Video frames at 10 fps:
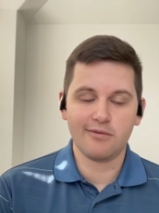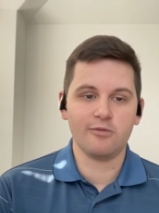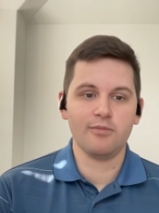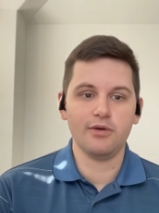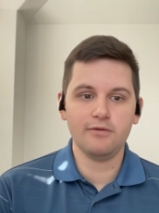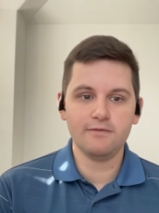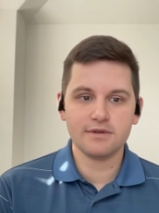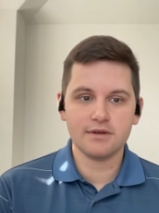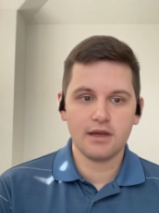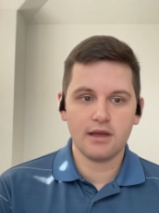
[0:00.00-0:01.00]
removed
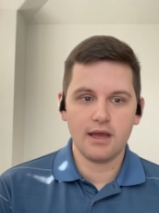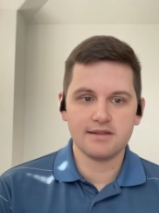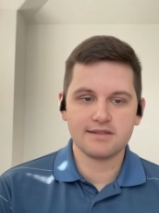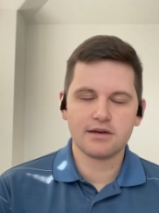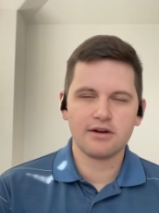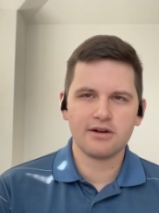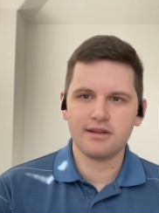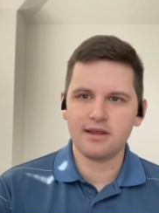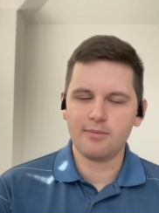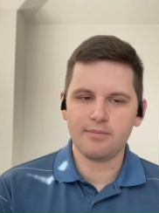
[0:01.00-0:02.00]
it's
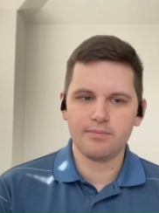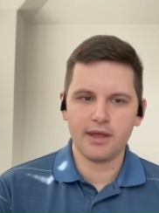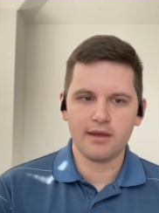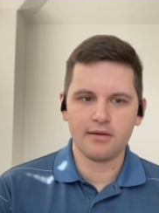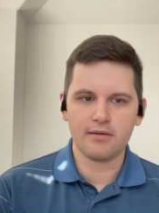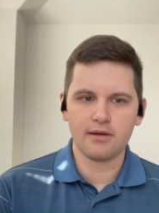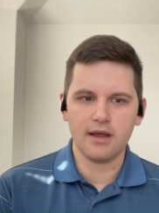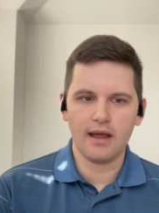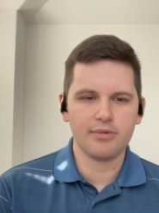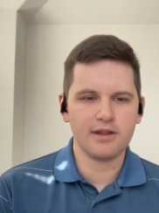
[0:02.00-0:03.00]
currently being,
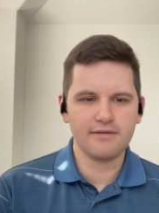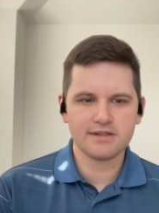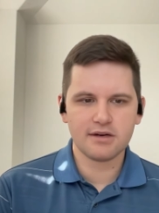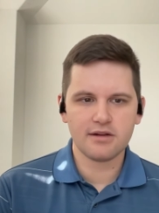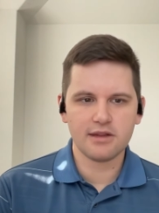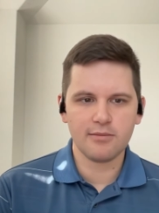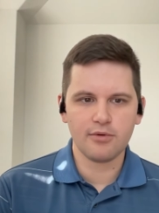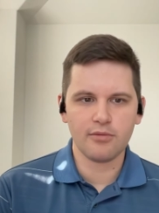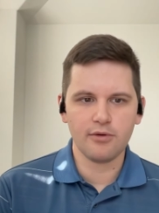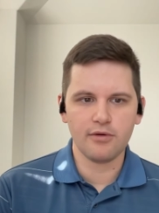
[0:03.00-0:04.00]
I believe it's currently
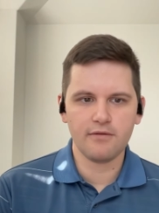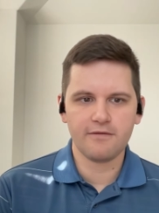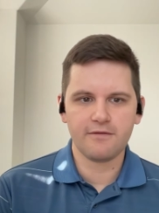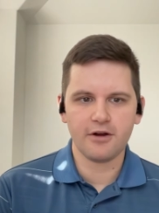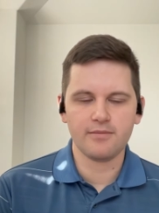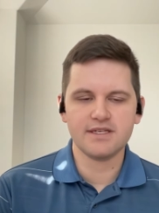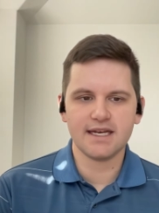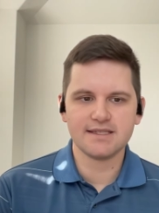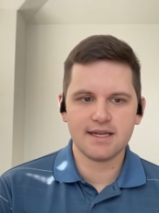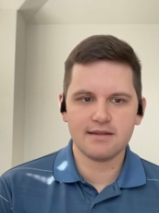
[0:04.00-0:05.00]
removed from
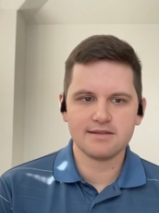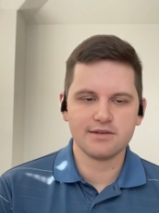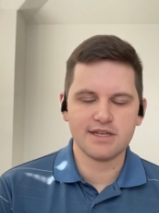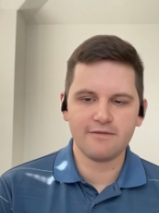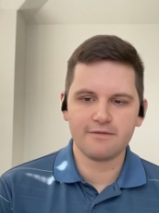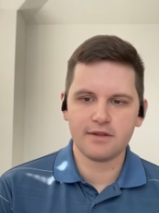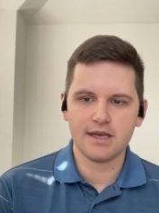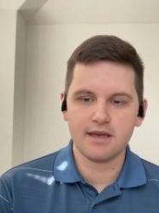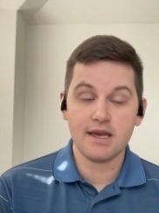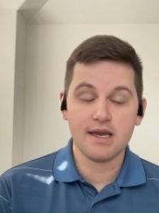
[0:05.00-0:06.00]
testnet. So
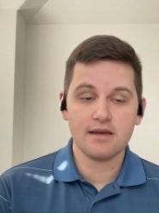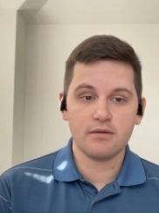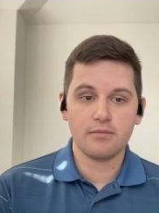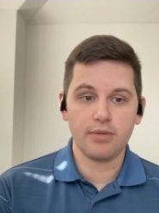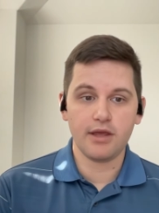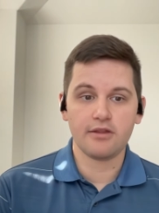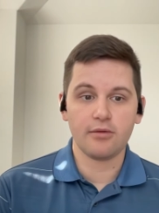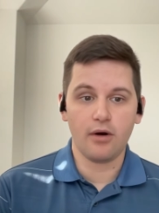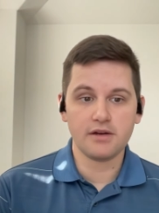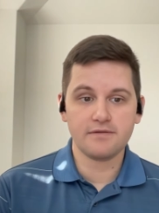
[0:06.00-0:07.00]
definitely be on the
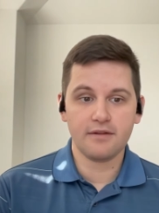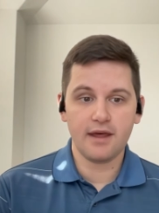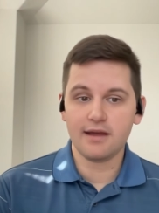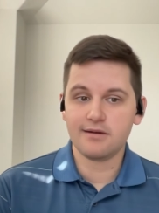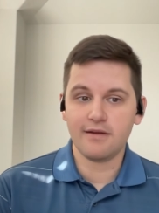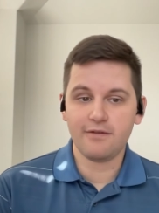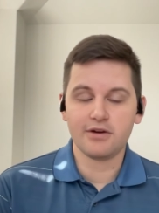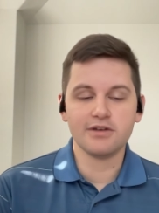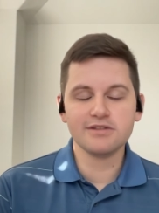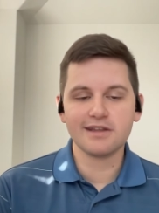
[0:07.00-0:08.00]
watch for that. If you're
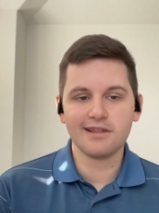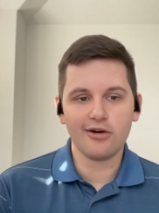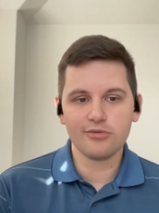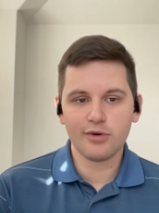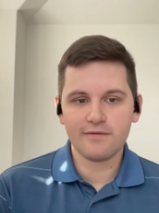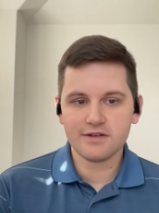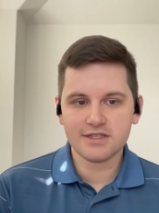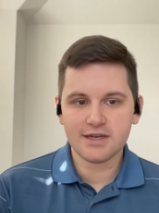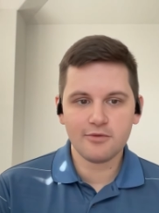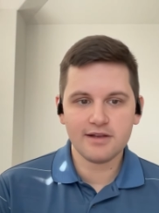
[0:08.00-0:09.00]
using the old one for
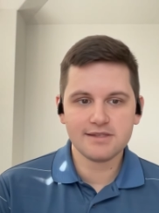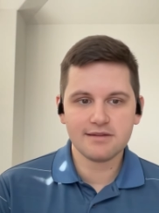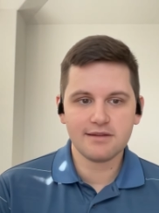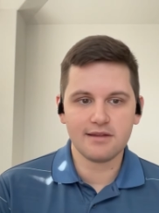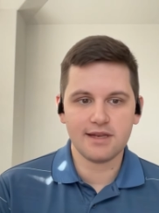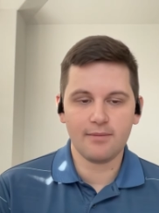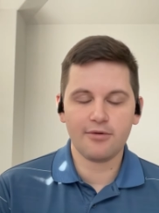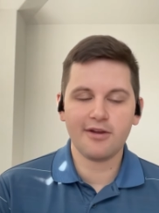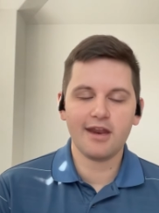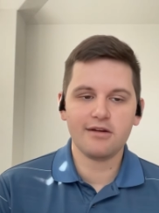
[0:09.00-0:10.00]
some reason, the
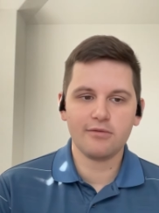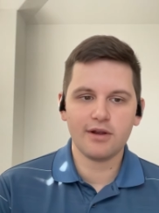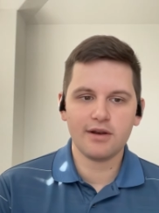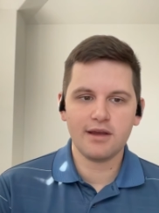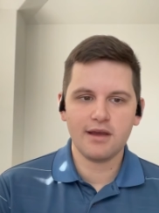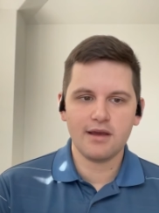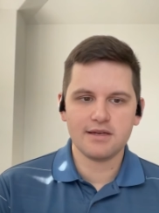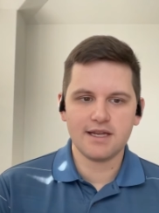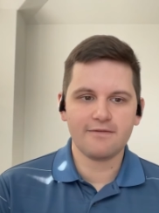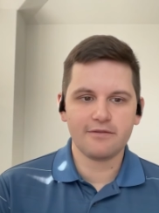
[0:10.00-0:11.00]
deprecated one,
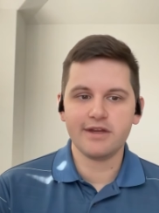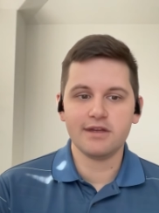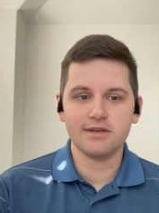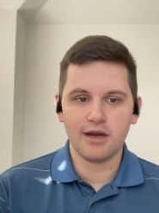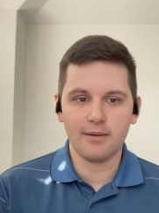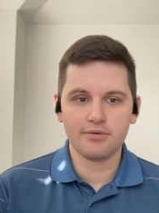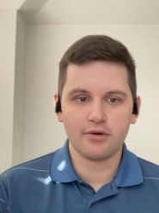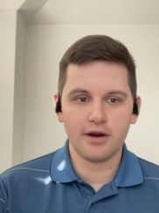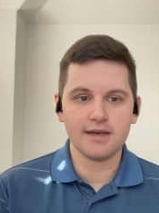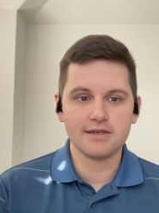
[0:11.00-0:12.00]
definitely
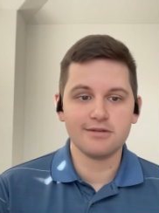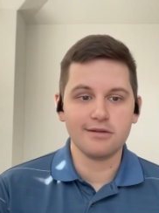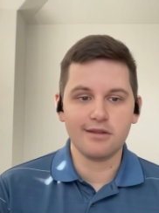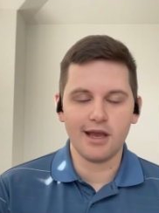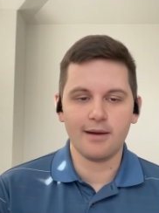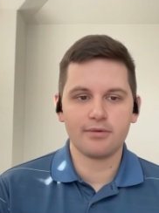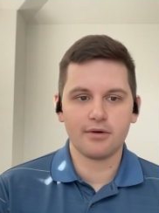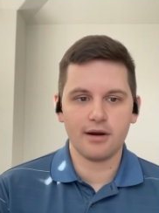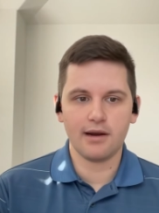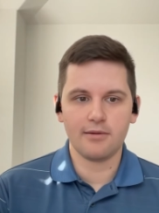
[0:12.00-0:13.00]
upgrade to the
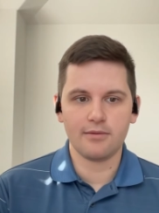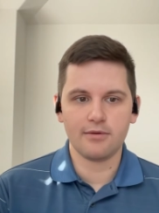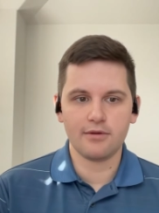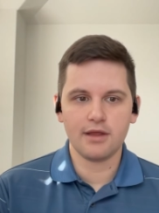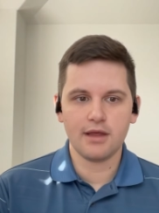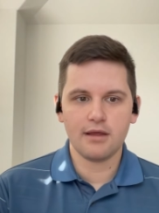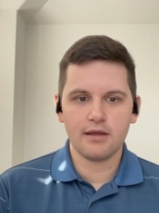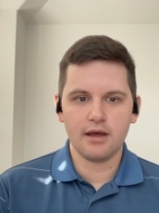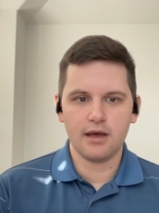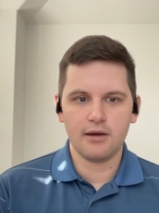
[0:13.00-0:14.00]
upgradable
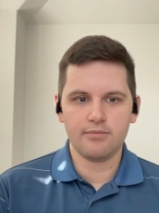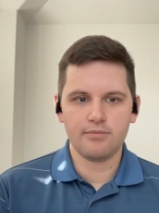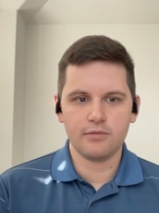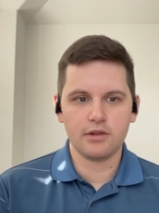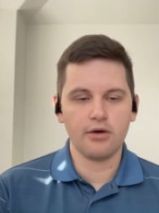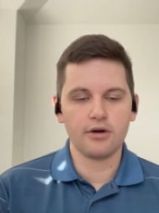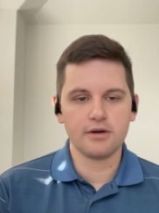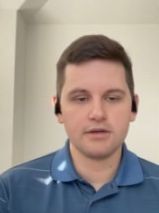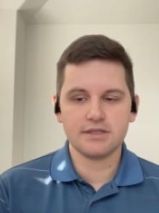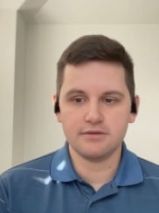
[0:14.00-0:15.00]
uh,
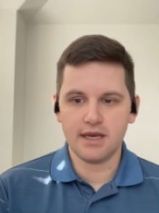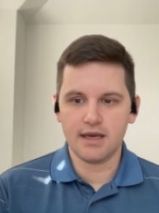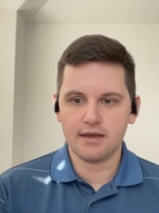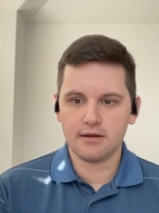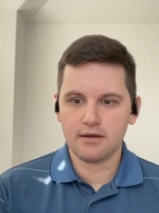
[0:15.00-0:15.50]
loader today.